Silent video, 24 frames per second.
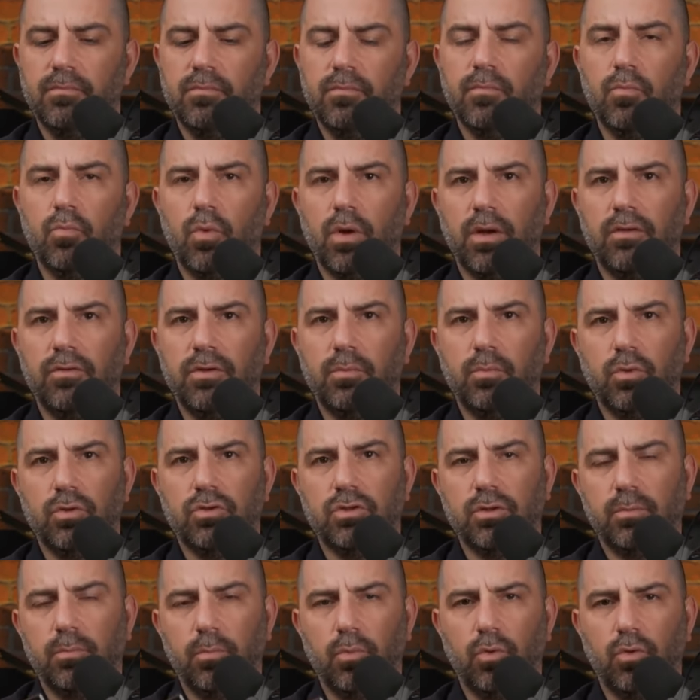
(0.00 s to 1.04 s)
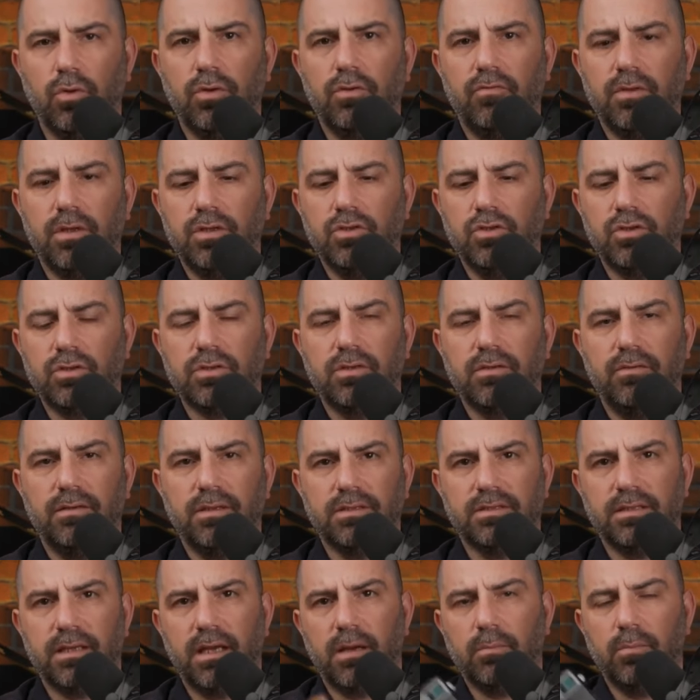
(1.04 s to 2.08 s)
One of the most important features of
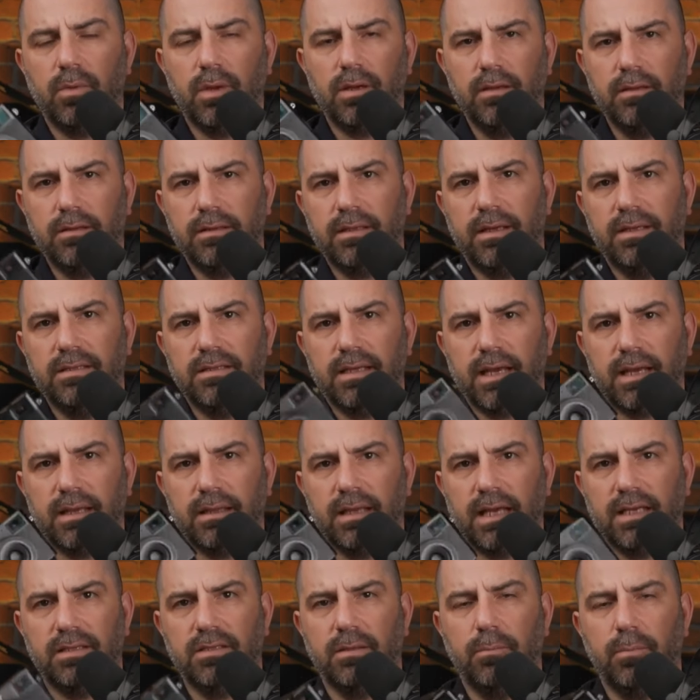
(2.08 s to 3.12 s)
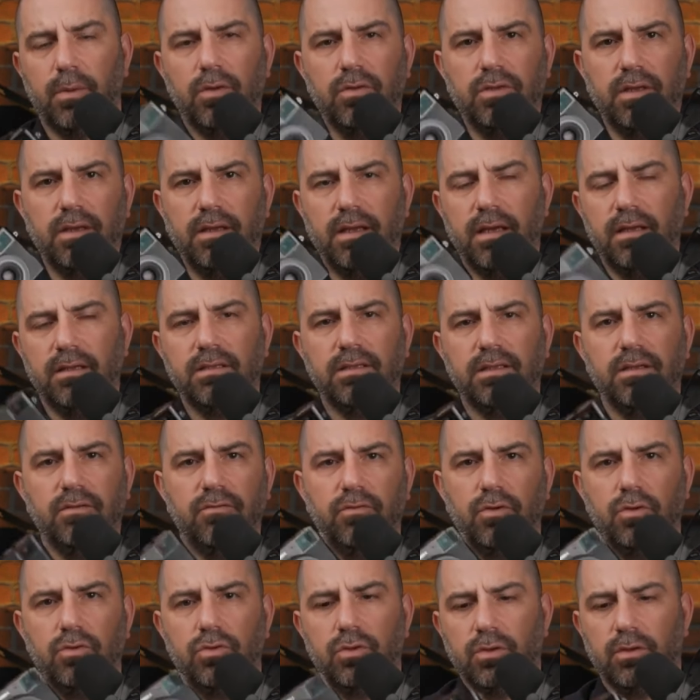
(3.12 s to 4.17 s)
this camera is that it has a built-in ND
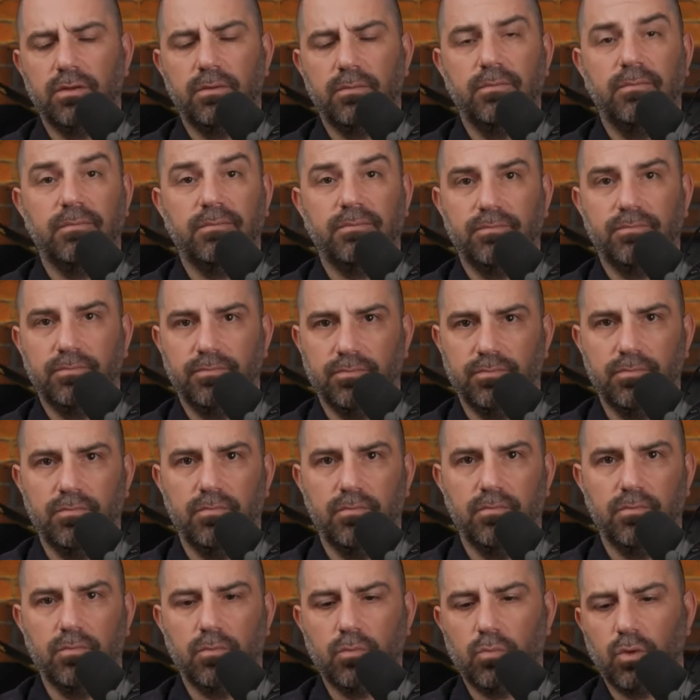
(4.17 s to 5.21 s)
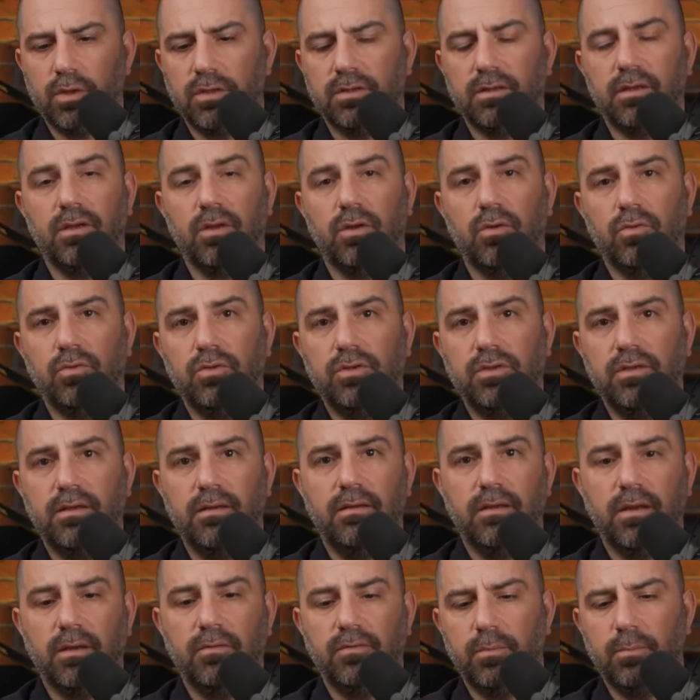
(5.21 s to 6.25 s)
filter. What's the use
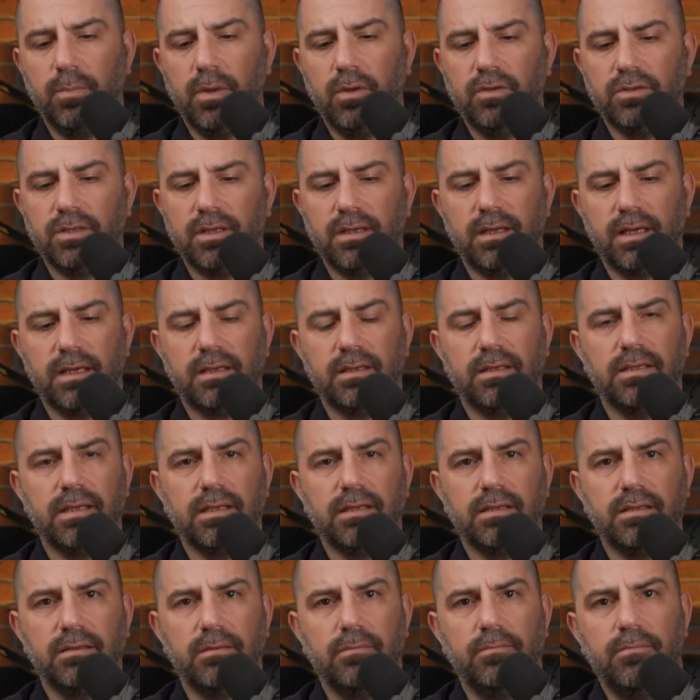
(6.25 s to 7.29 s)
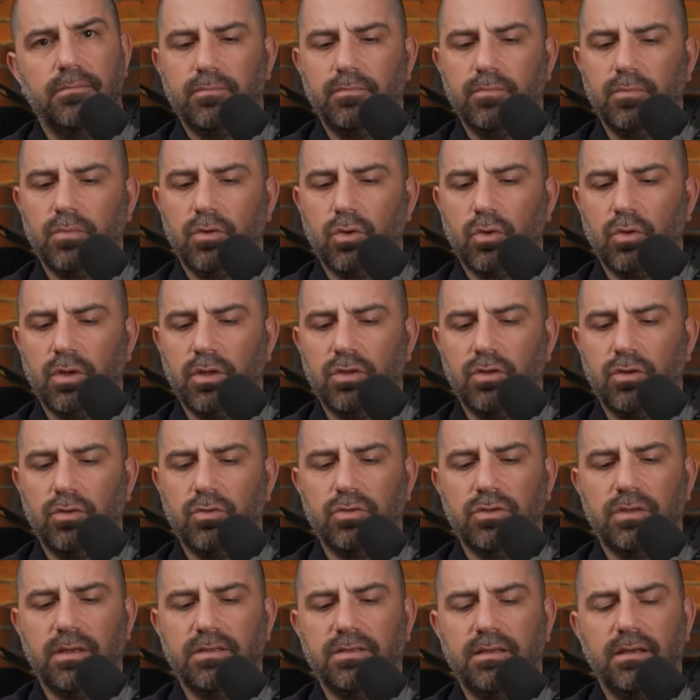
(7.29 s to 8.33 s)
of the built-in ND? You can
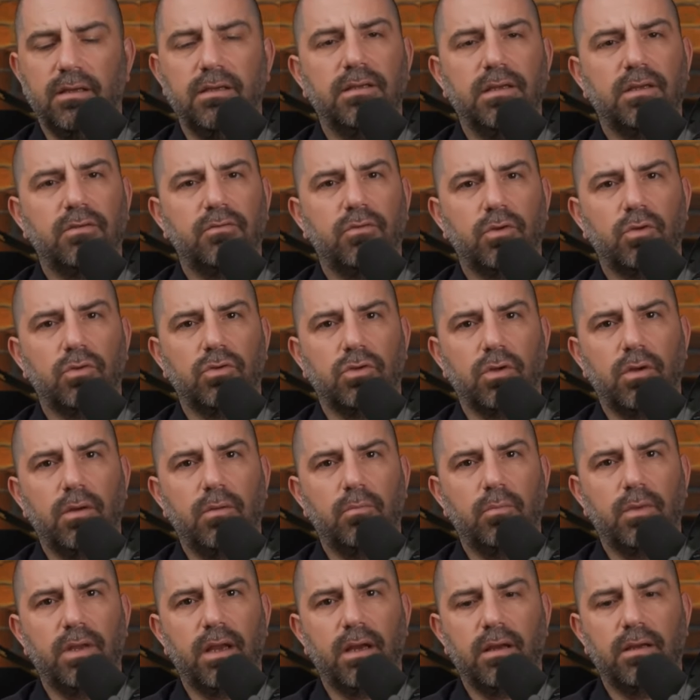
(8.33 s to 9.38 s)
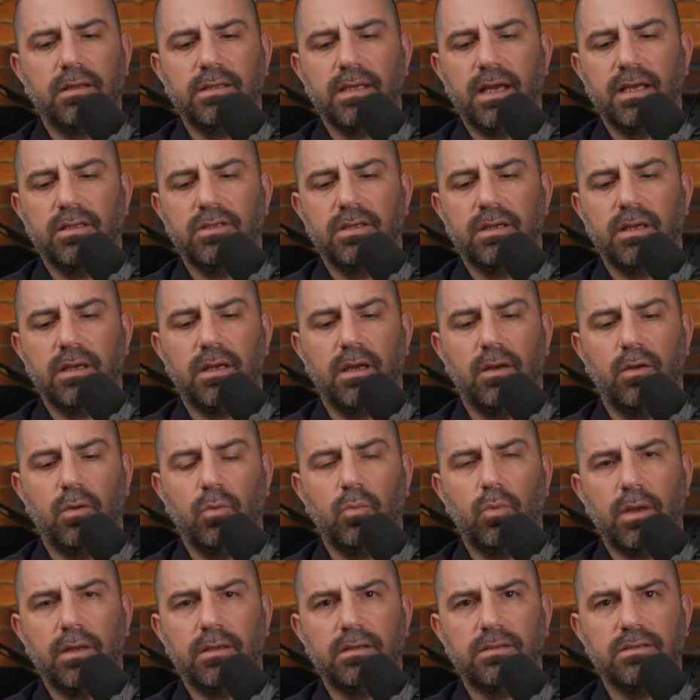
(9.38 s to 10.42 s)
use this ND filter without attaching another
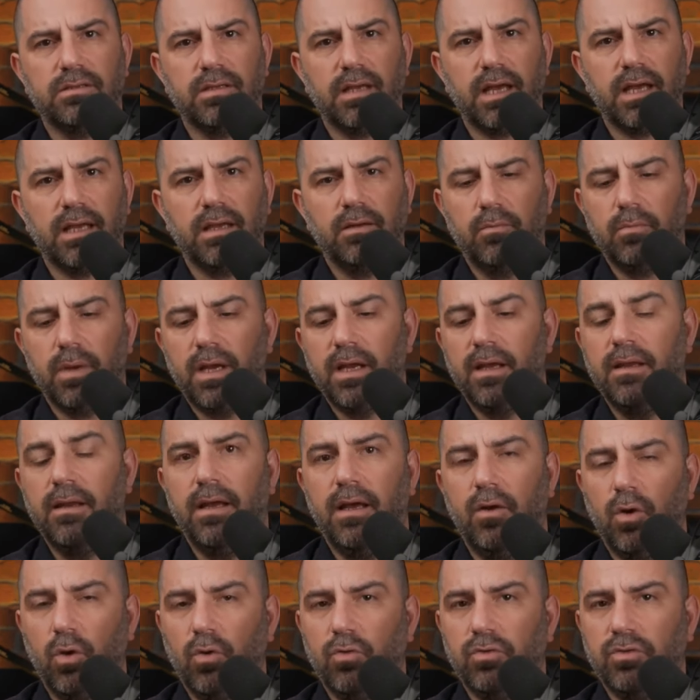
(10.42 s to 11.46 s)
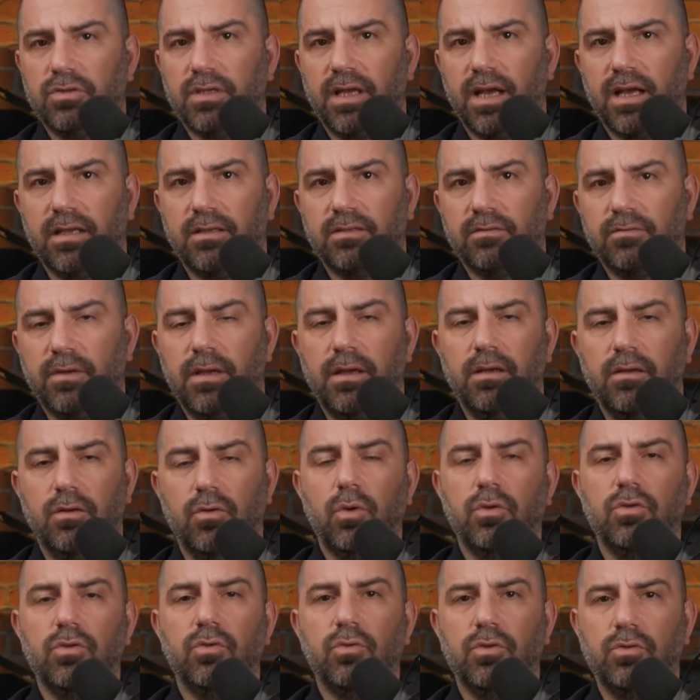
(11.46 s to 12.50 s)
one. Slide it right and hold to activate.
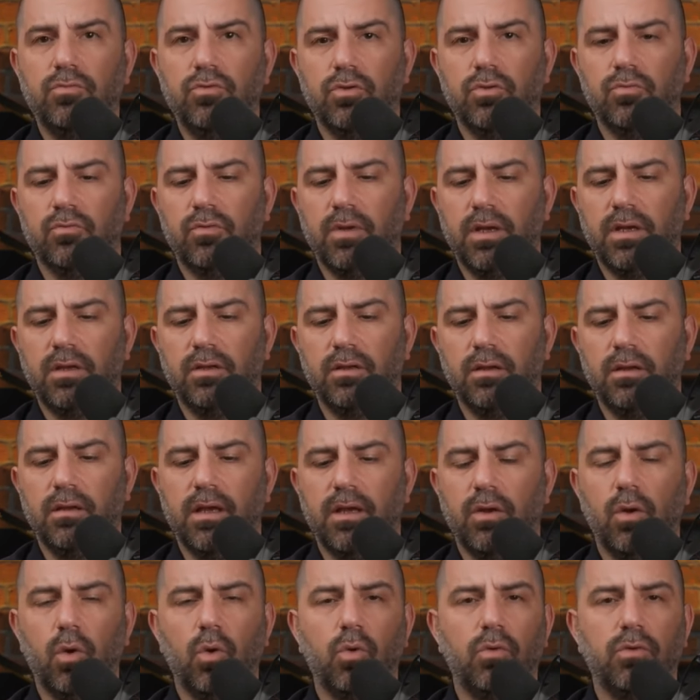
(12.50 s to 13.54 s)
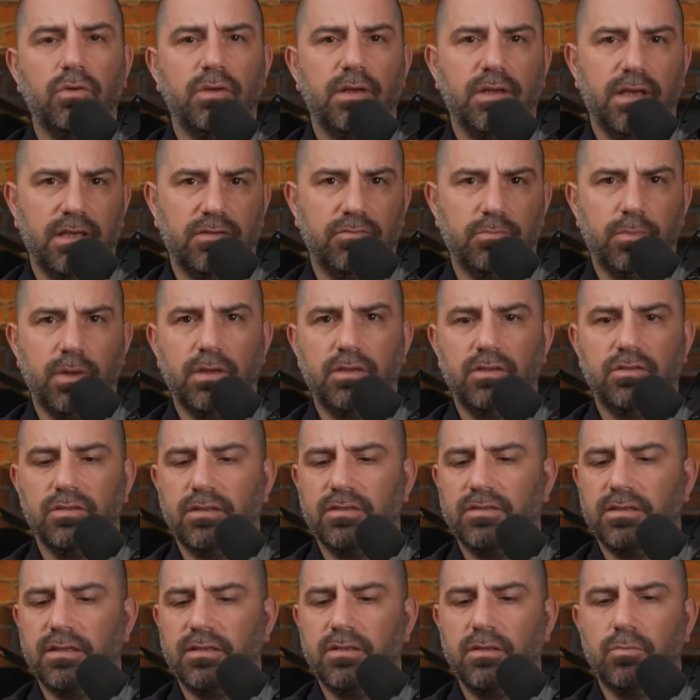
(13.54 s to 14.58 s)
Look through the viewfinder and hold the left button to
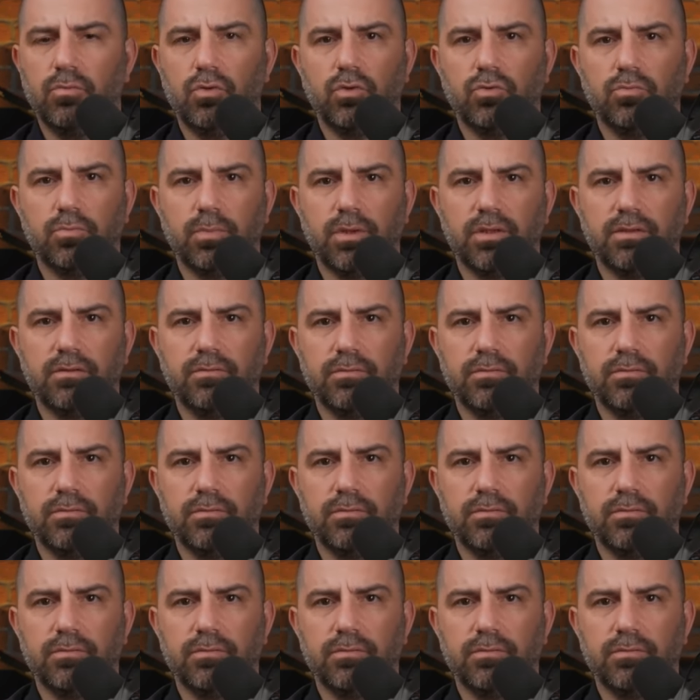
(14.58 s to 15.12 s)
see the movement.